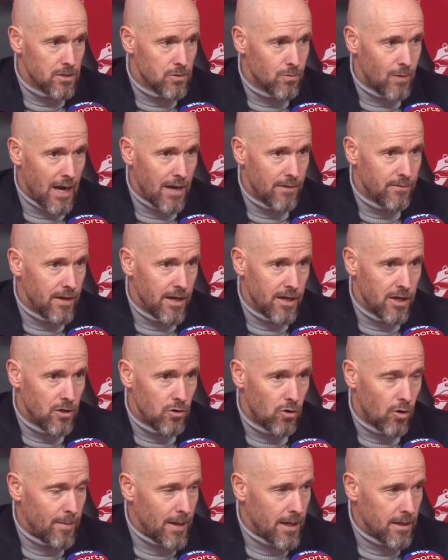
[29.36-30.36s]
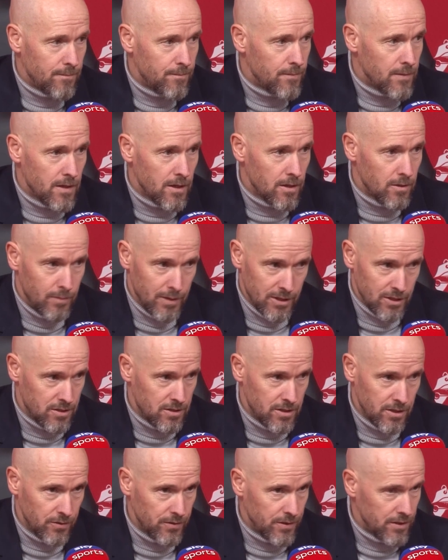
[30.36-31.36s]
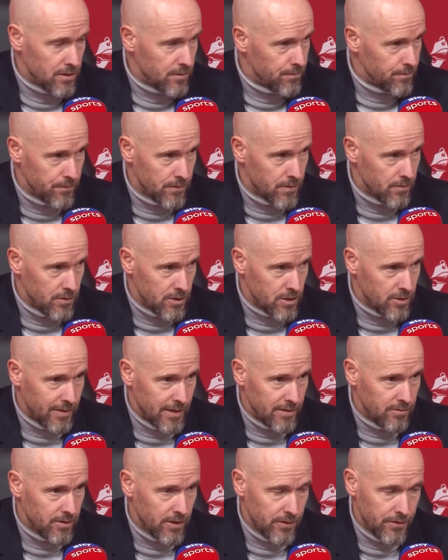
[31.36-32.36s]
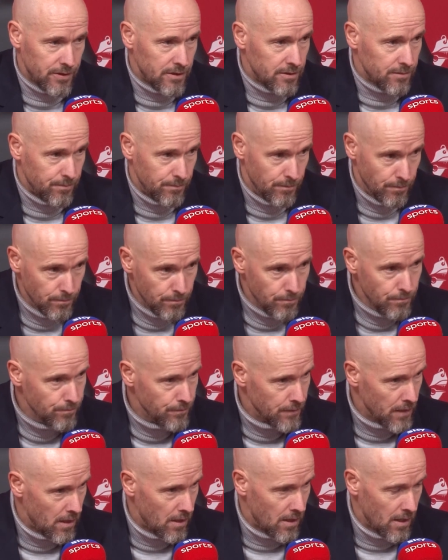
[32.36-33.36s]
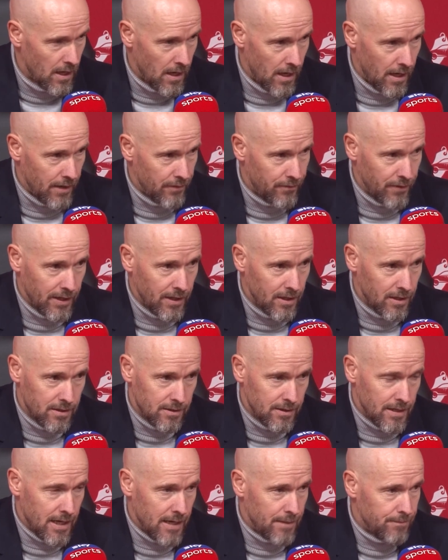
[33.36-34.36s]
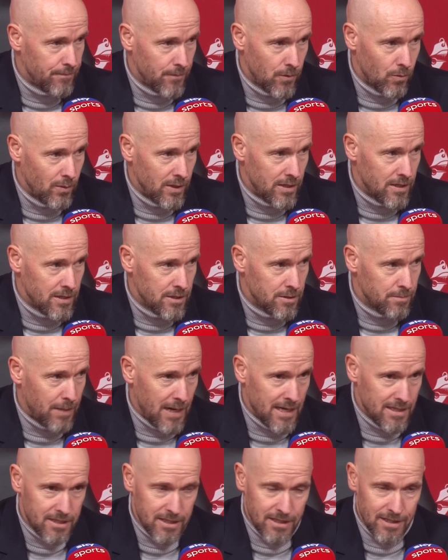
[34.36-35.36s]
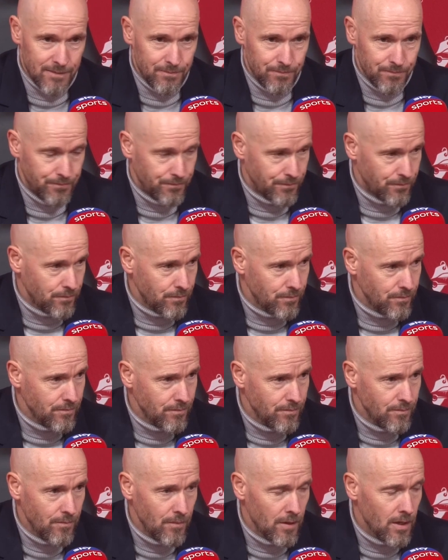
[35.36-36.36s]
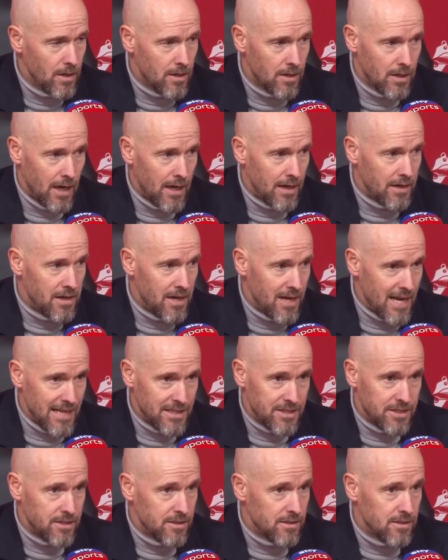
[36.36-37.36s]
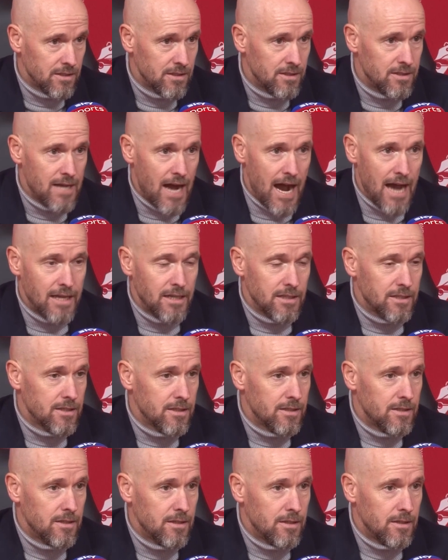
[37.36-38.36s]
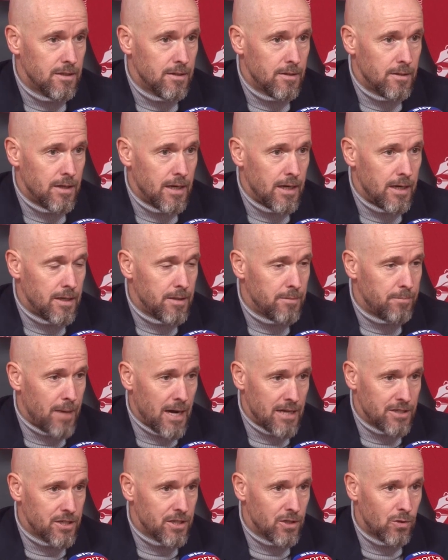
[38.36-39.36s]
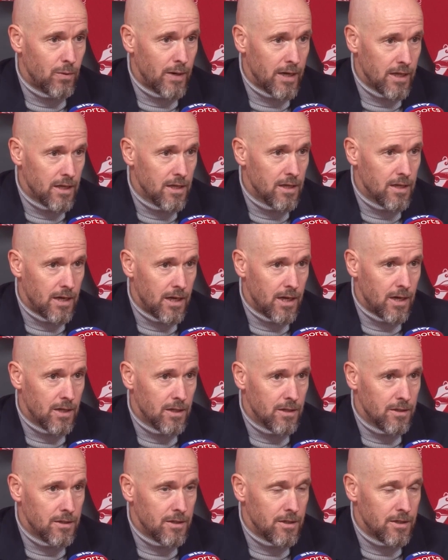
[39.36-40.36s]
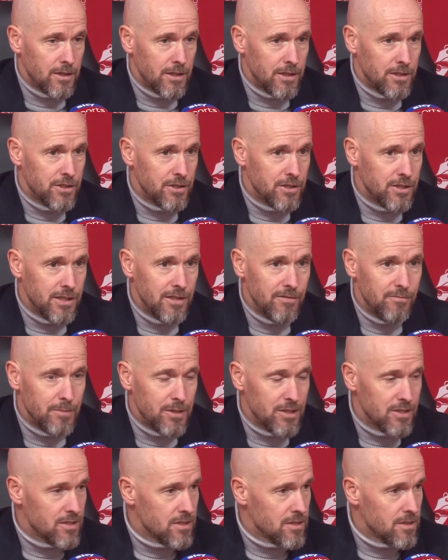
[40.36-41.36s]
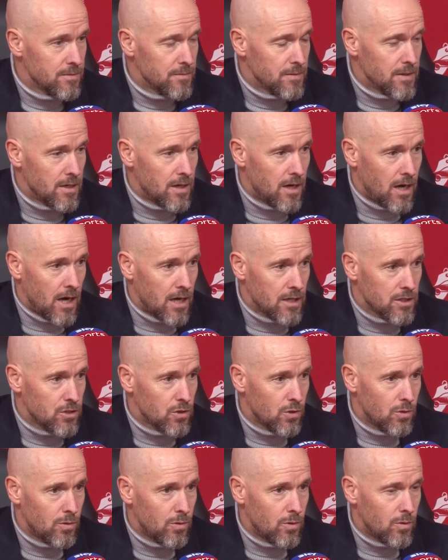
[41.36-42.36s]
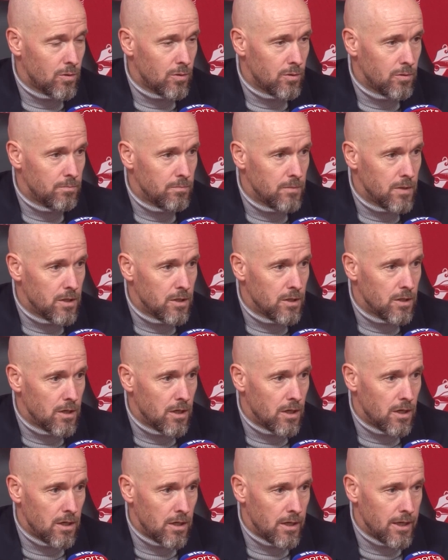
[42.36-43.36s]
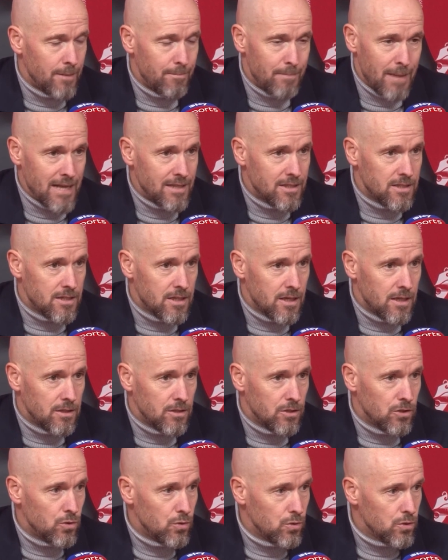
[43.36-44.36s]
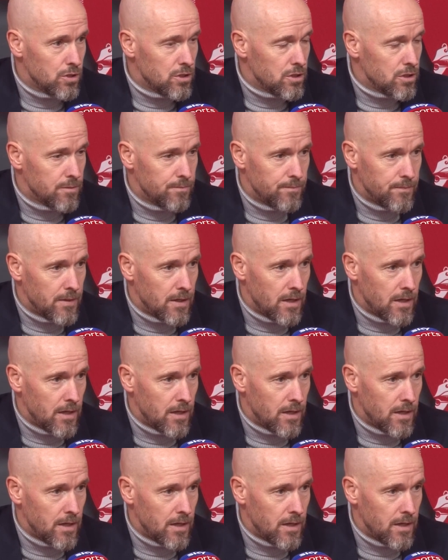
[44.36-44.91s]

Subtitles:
wife, Lady Norma, with his children, with his grandchildren. I think, yeah, with his passing, a legend, a giant passing away, his achievements are so immense and huge,